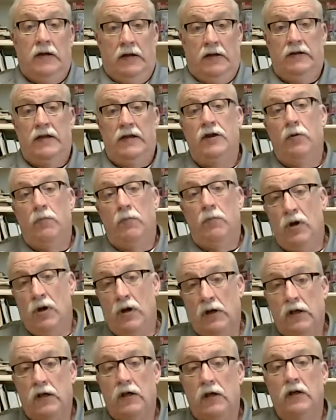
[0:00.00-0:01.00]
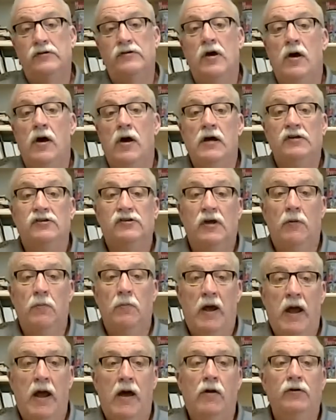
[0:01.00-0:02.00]
Now, your book talks
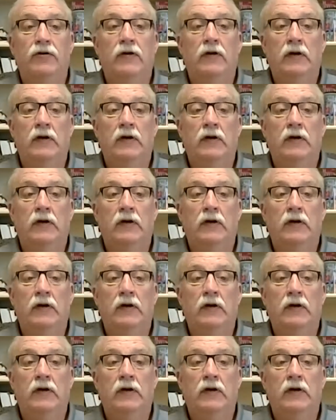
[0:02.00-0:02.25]
about